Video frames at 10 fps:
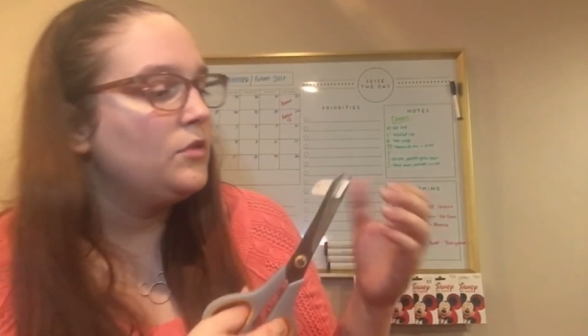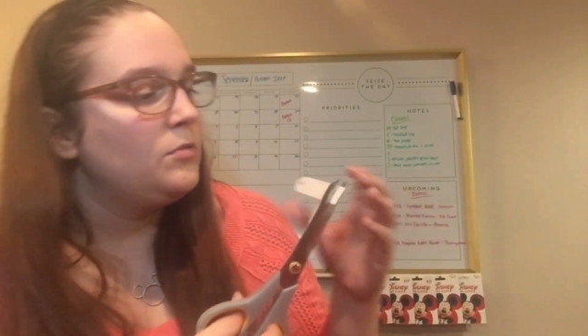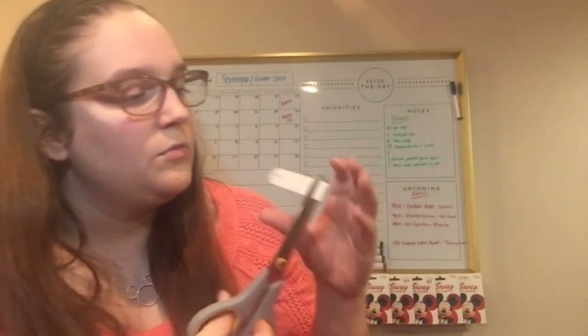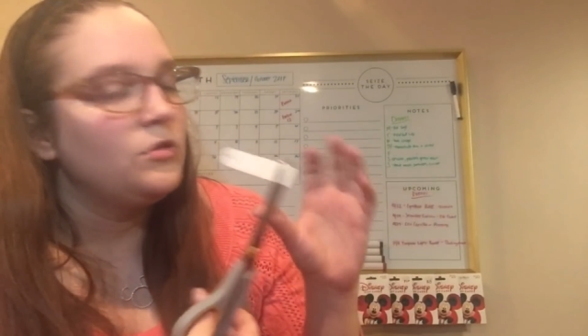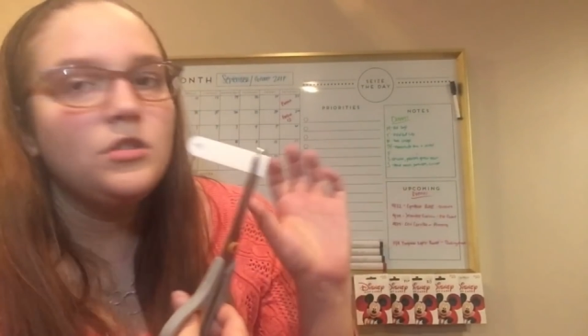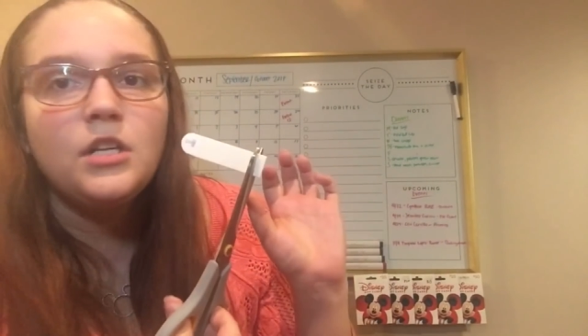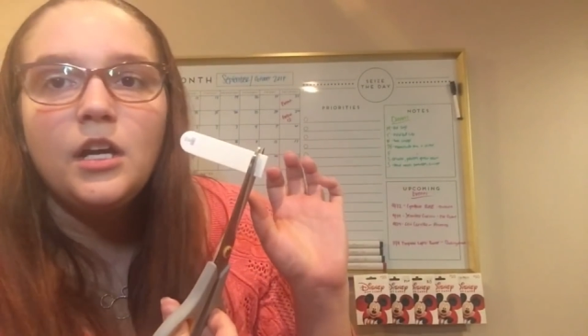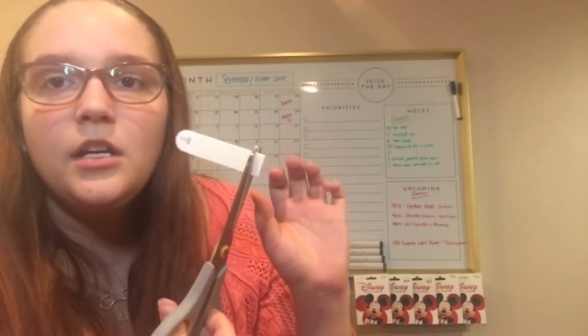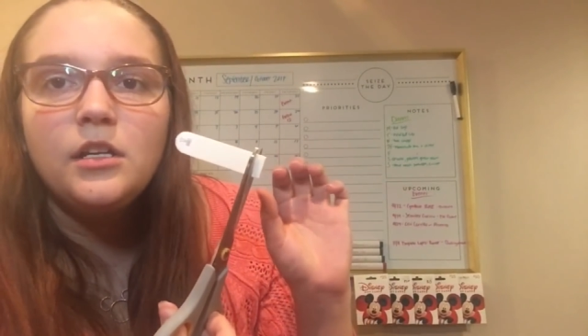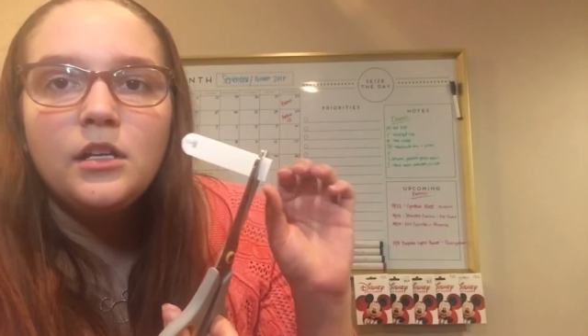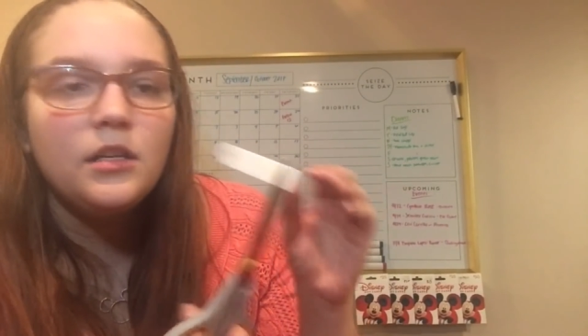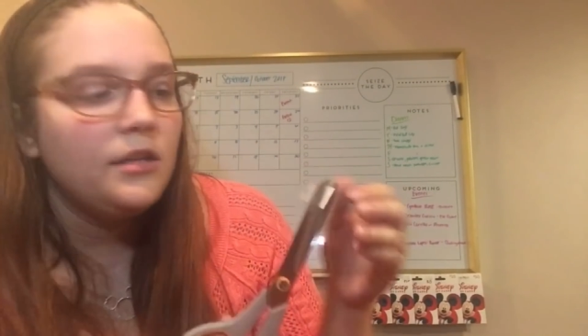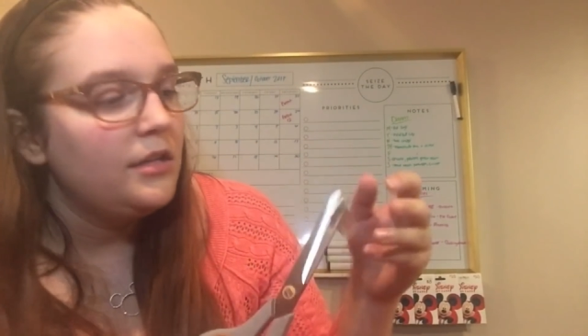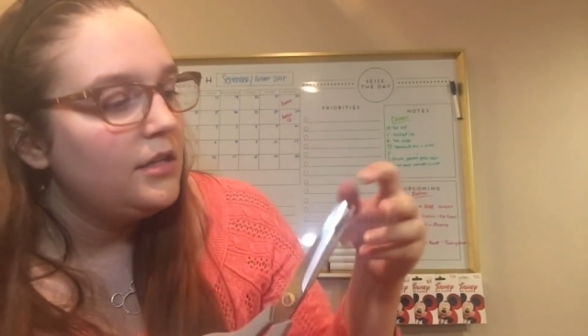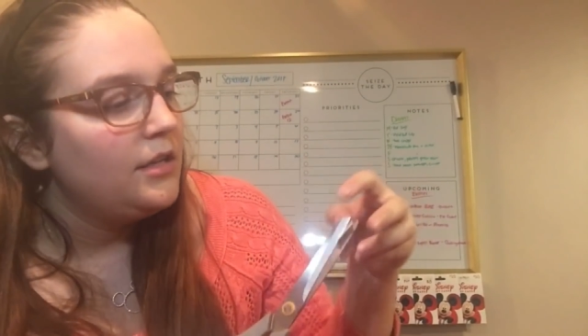So I'm just cutting
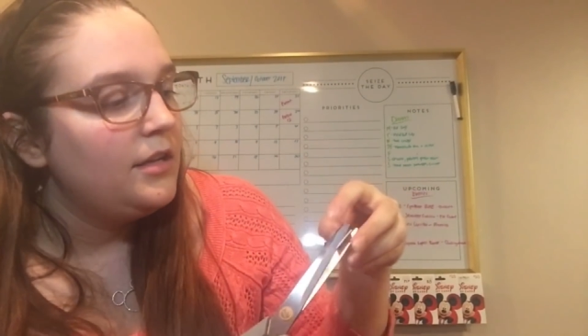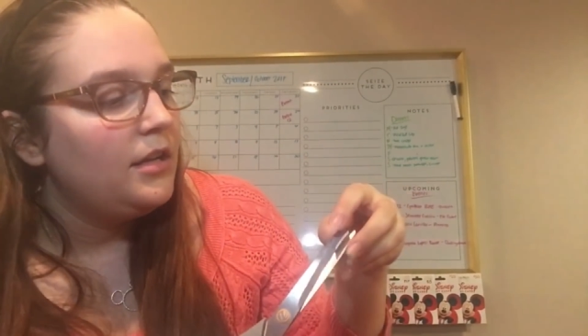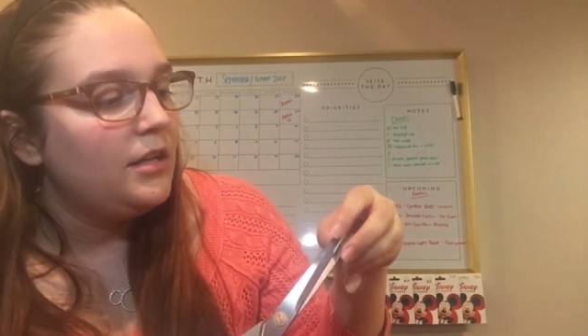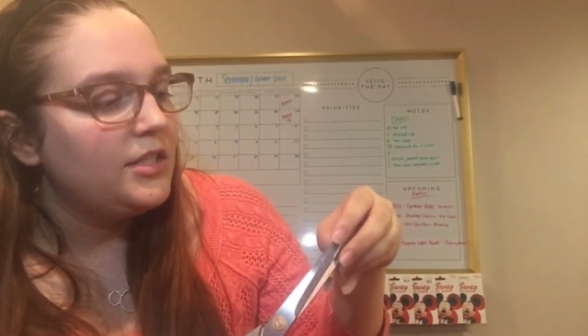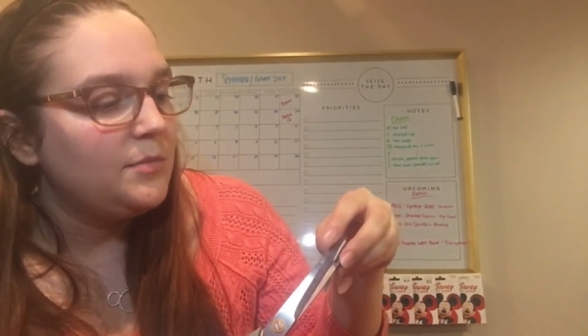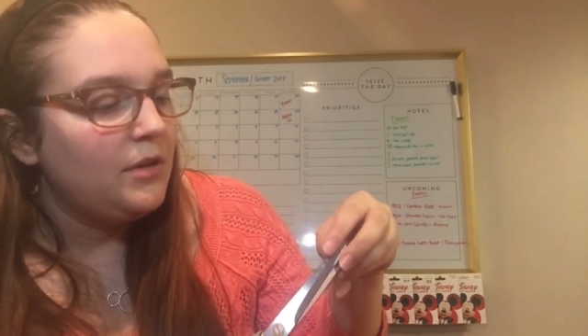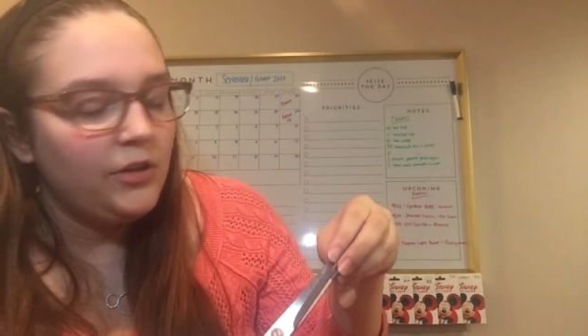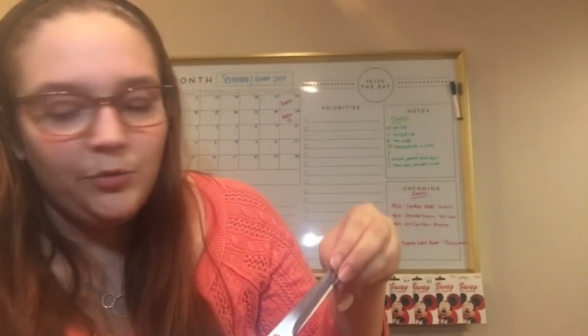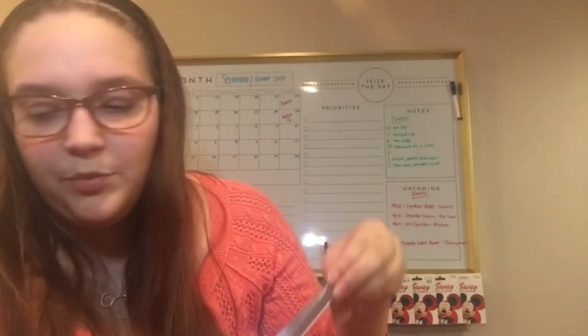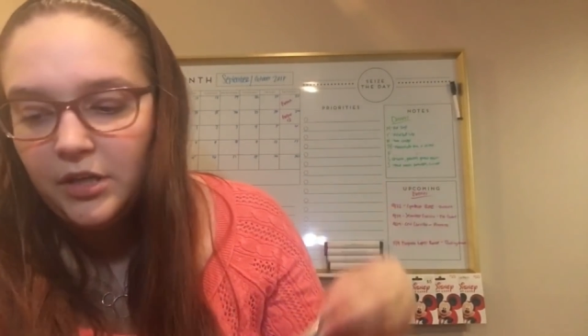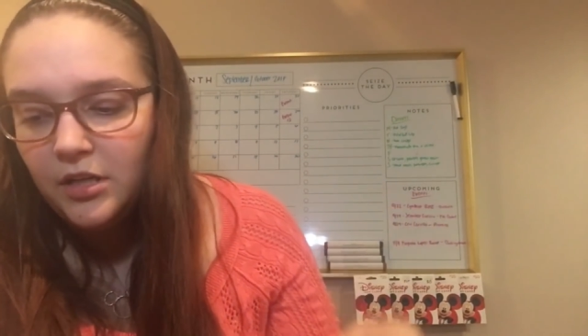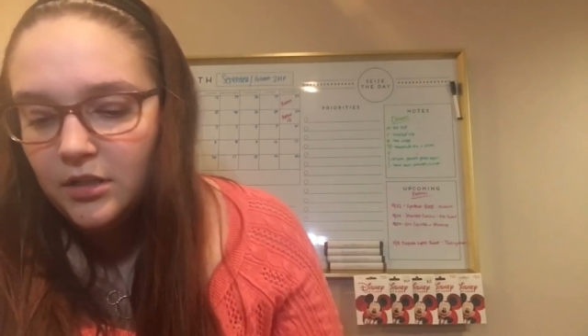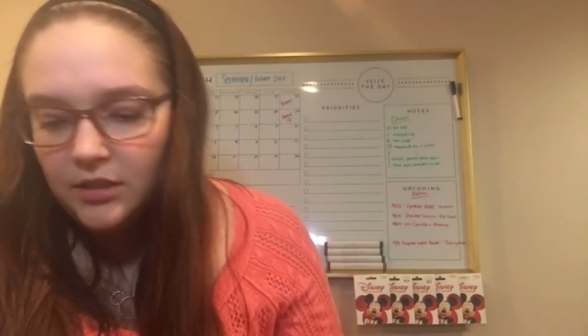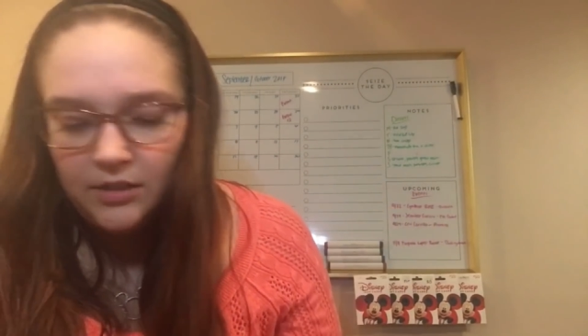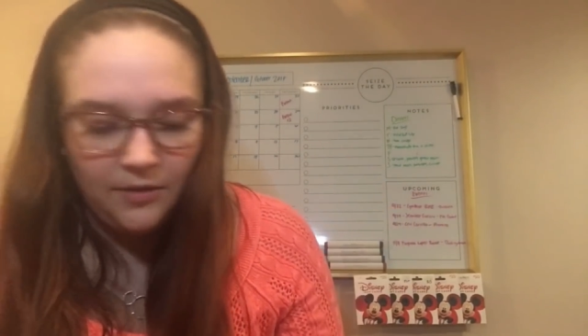a smaller
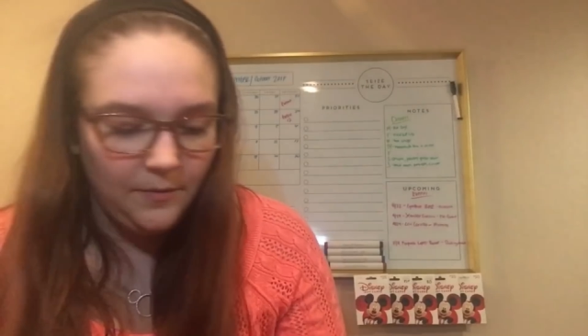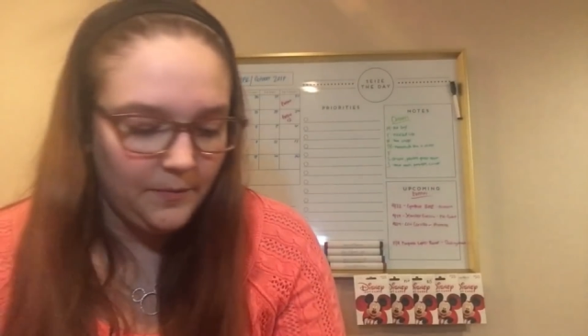piece.